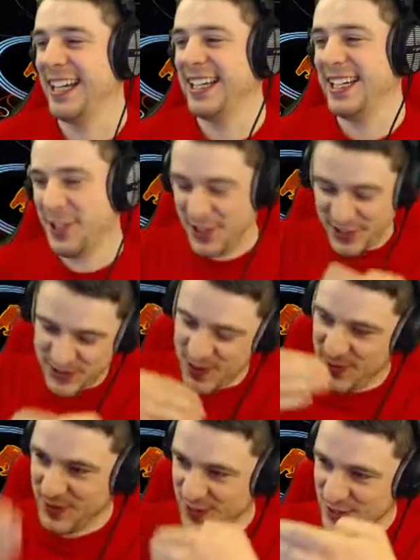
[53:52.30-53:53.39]
should
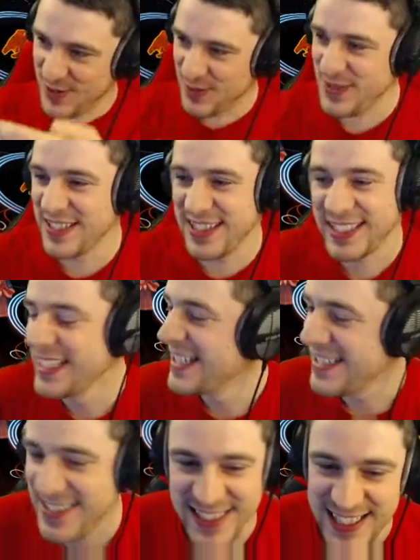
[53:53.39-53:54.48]
drop into the.
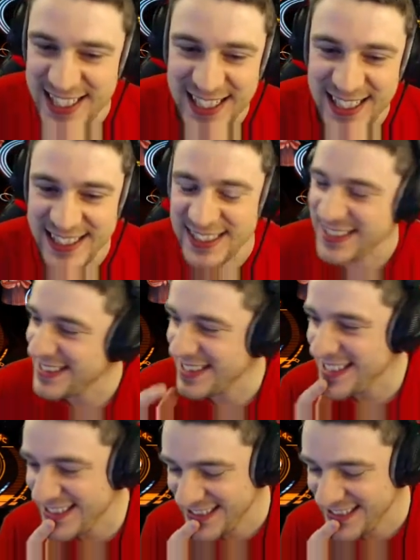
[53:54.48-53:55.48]
See, yeah, that's